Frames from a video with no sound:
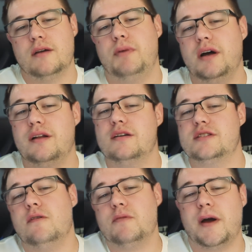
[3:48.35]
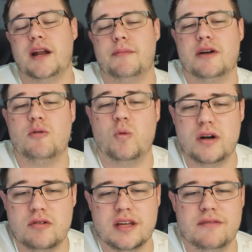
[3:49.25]
But a Silver Pinap
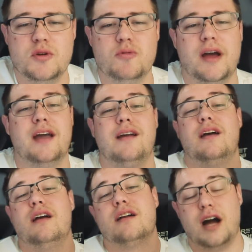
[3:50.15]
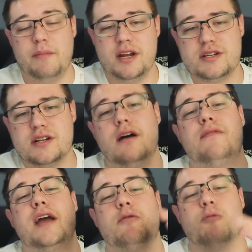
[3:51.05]
will give you a combination of a